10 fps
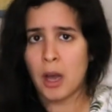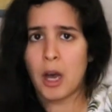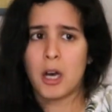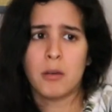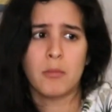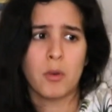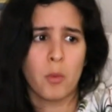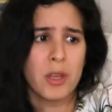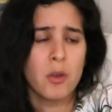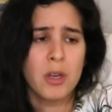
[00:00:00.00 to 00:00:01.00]

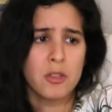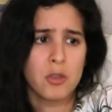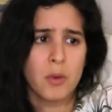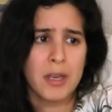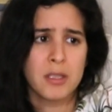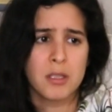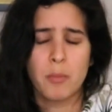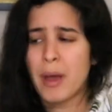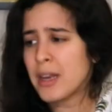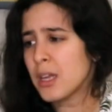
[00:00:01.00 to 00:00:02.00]
What you can do is,
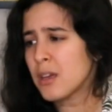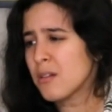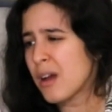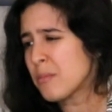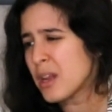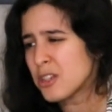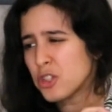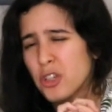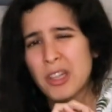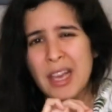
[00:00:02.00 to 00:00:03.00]
depending, I'm not
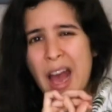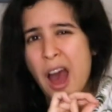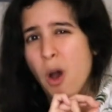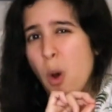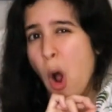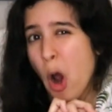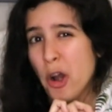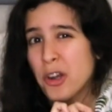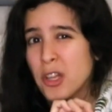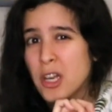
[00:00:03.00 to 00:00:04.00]
sure like how
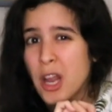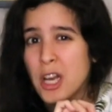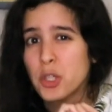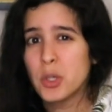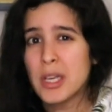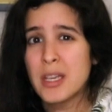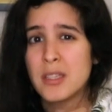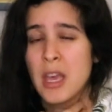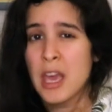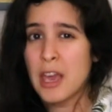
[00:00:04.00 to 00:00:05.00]
hard the nodule
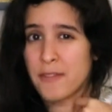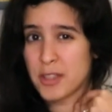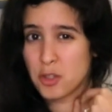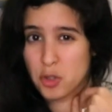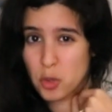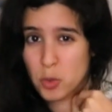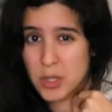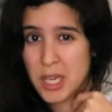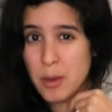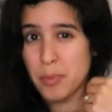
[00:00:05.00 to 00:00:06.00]
is. If it's too
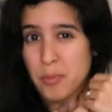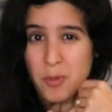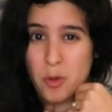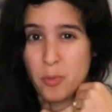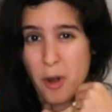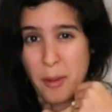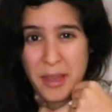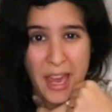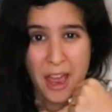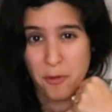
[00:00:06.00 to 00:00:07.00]
deep, you
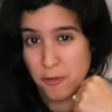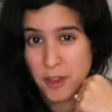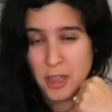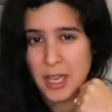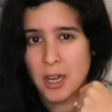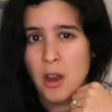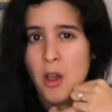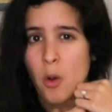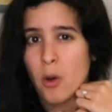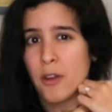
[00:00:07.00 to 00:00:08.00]
probably can't feel it,
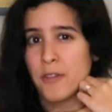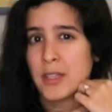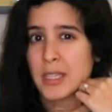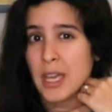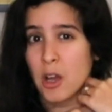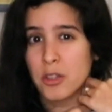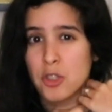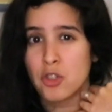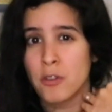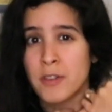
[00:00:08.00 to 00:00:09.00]
or if it's like on the
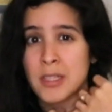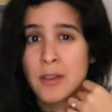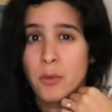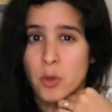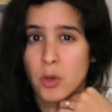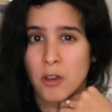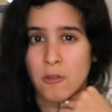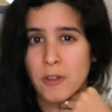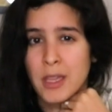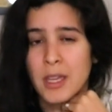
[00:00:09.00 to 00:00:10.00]
surface level, you can
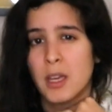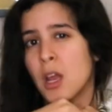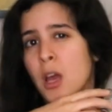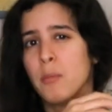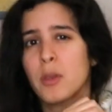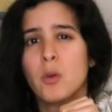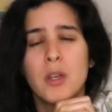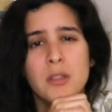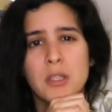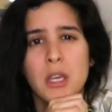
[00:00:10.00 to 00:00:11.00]
feel it. But you
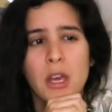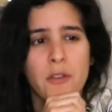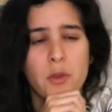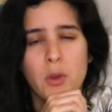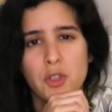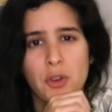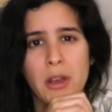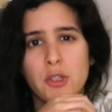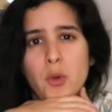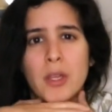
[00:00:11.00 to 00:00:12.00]
can see if you can
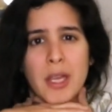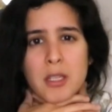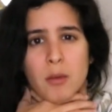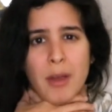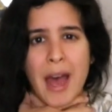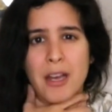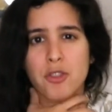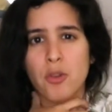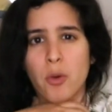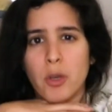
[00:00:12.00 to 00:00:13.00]
try doing like some
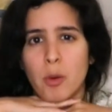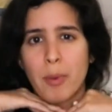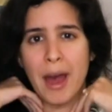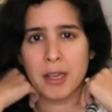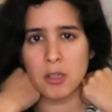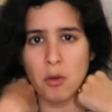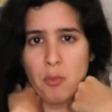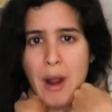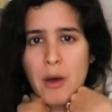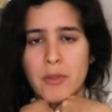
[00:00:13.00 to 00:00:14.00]
castor oil packs
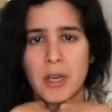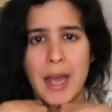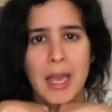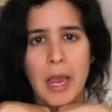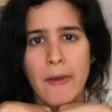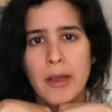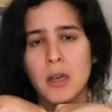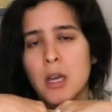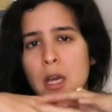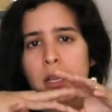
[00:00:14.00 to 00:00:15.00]
around the neck area